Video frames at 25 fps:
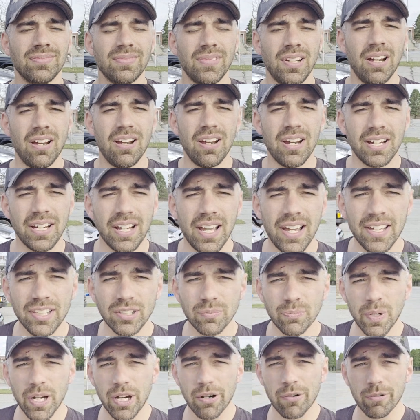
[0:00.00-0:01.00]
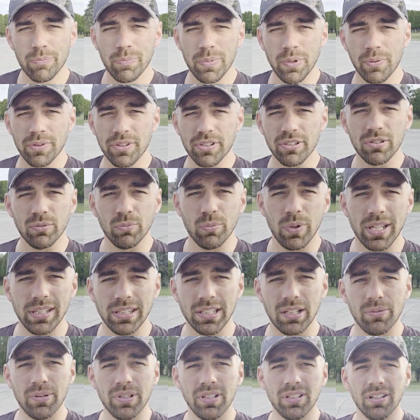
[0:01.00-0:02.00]
Alright guys, bear with me with this wind
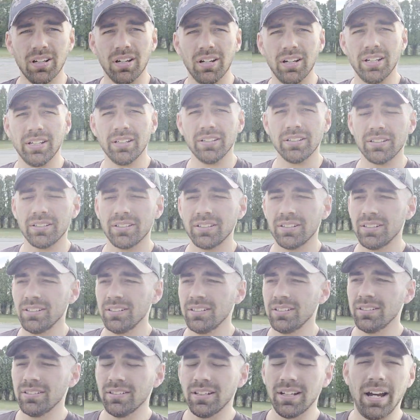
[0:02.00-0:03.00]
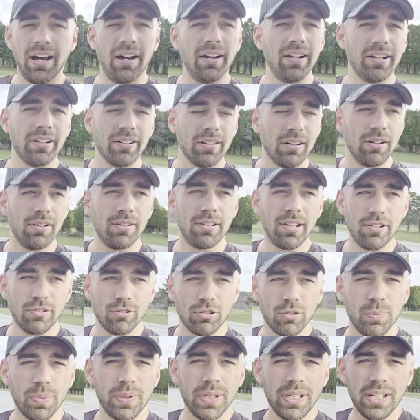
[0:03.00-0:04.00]
that we got here out here in
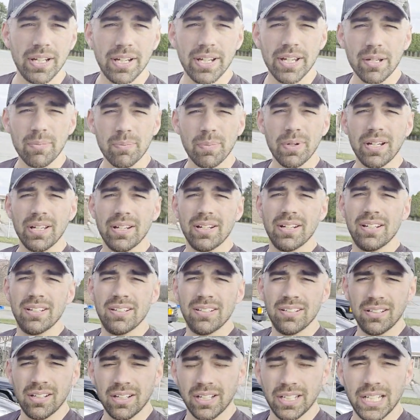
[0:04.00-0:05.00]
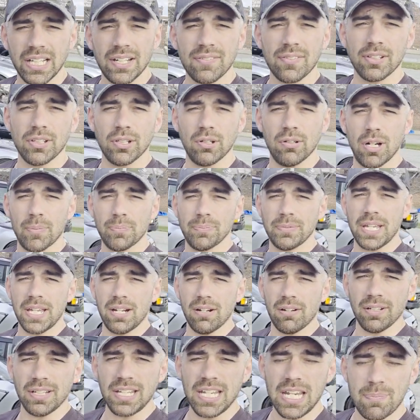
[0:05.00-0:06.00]
central PA, but I'm going to give you a little update
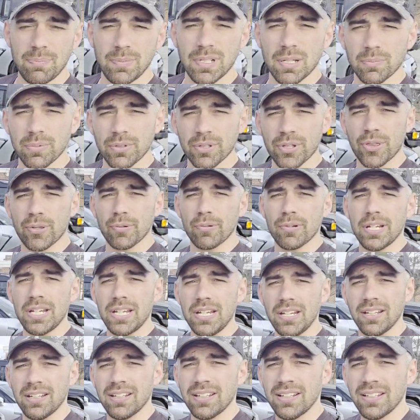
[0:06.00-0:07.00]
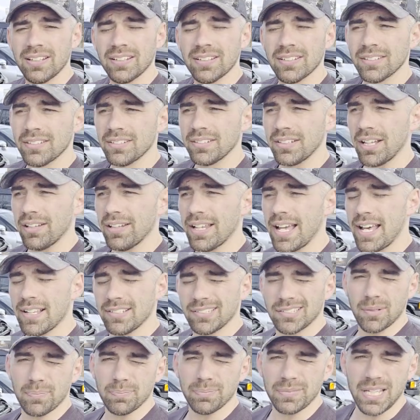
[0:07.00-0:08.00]
on HEEP number 3. Now
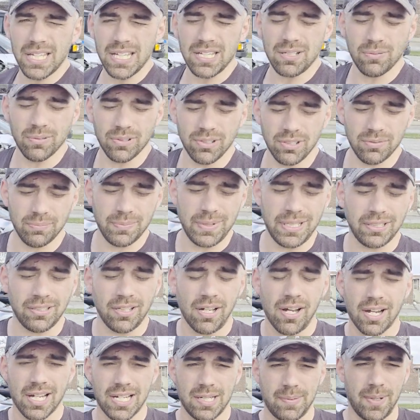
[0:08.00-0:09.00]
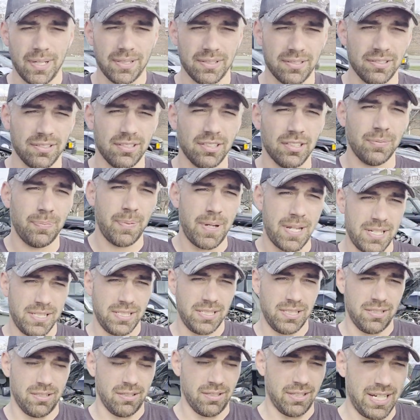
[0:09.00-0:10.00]
last update was me talking about the
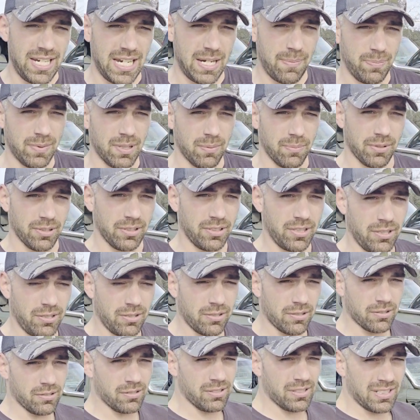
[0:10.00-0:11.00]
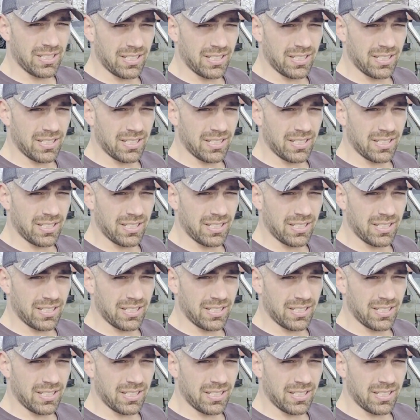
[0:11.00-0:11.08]
suspension on HEEP number 2.